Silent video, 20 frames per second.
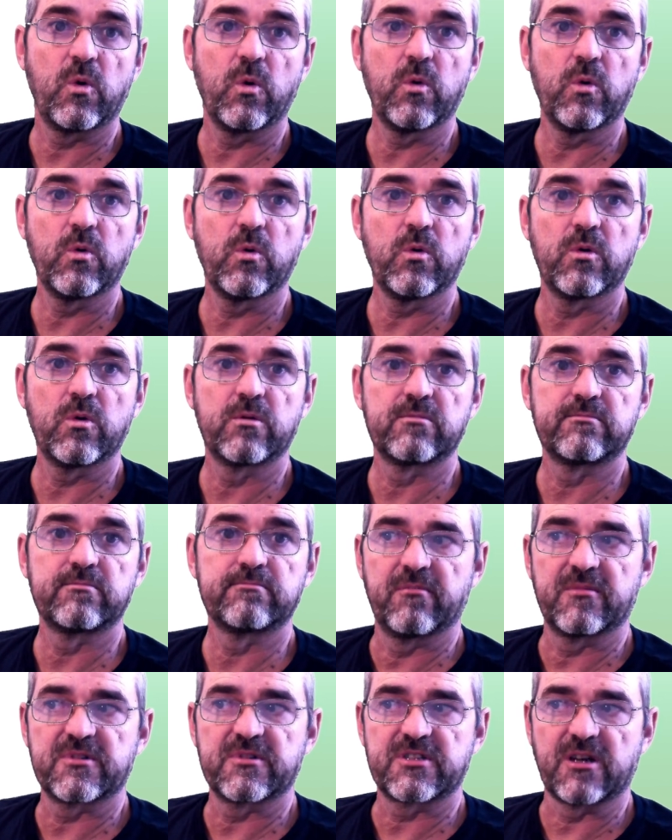or
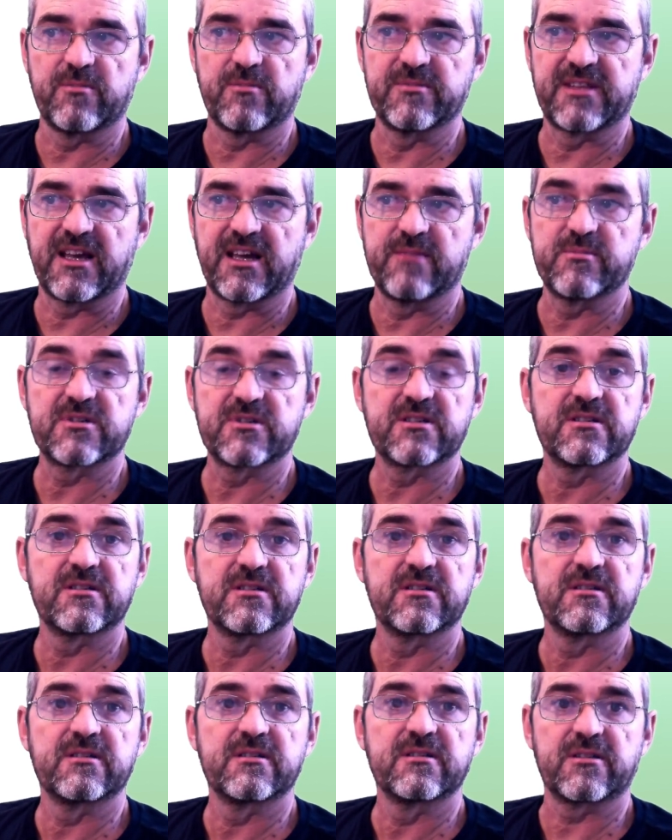
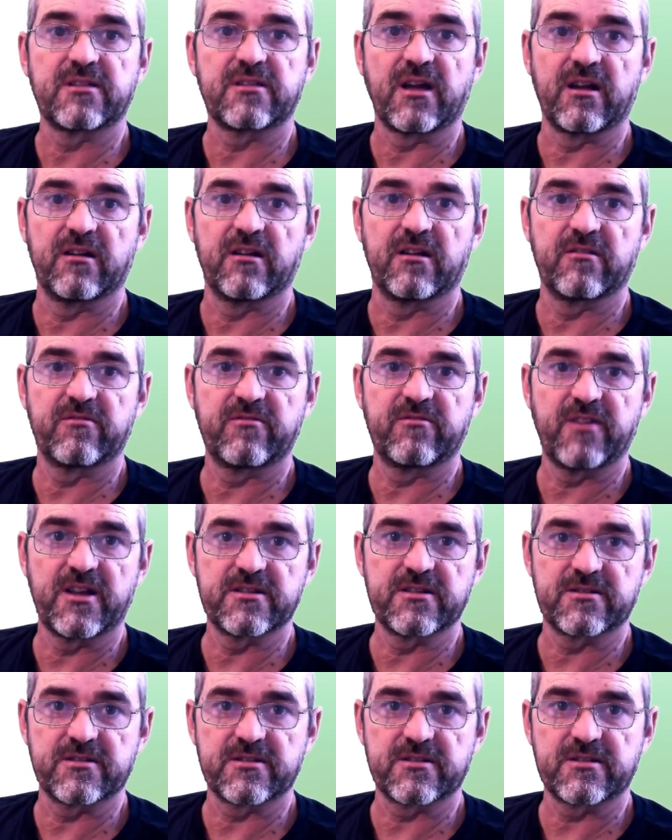sometimes the tiger
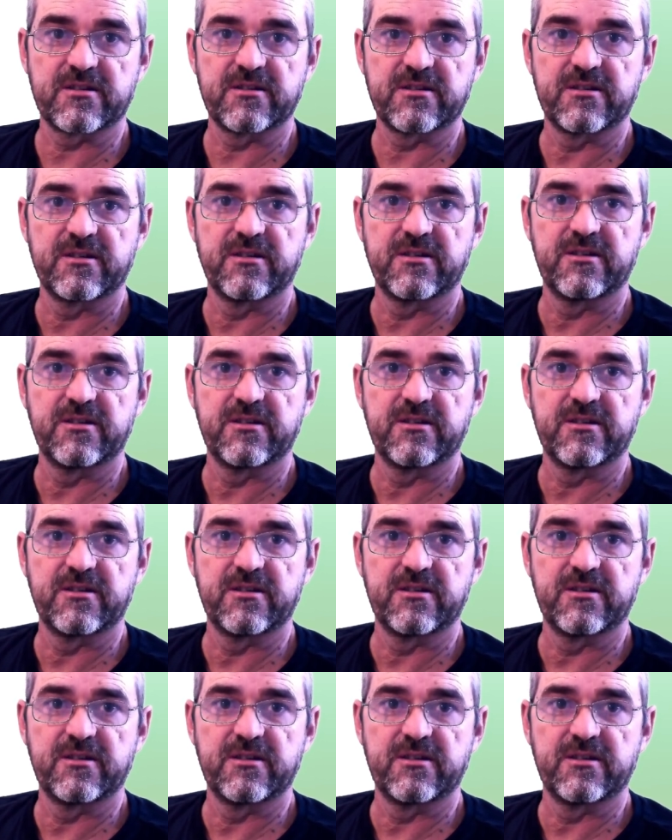faces